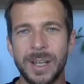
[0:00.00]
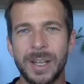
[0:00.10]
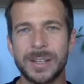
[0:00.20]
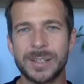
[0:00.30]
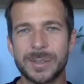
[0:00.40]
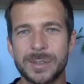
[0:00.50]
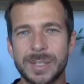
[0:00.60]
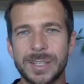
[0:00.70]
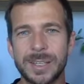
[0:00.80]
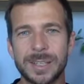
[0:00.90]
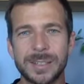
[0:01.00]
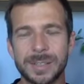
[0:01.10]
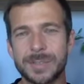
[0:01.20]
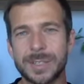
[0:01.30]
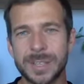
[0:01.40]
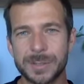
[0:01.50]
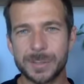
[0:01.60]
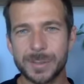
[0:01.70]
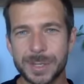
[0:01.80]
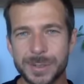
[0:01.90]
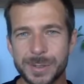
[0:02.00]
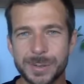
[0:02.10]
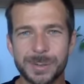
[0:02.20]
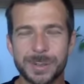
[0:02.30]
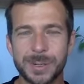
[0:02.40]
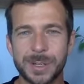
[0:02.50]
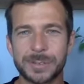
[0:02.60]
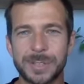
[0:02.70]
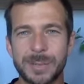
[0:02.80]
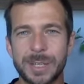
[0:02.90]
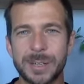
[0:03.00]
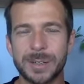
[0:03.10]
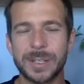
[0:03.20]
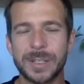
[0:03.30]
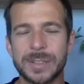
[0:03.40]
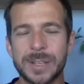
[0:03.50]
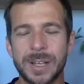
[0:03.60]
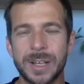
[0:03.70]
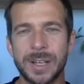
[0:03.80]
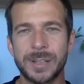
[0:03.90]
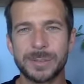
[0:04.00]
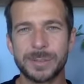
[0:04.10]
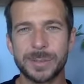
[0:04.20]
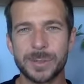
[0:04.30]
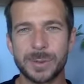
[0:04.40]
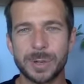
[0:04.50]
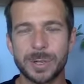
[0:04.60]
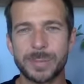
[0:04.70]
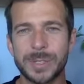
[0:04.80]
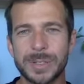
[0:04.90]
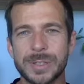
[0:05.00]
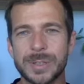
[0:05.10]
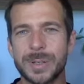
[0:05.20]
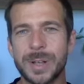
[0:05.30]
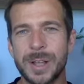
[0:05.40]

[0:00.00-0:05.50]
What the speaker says: and just really give a safe space to our family, our kids, for them to grow up in. So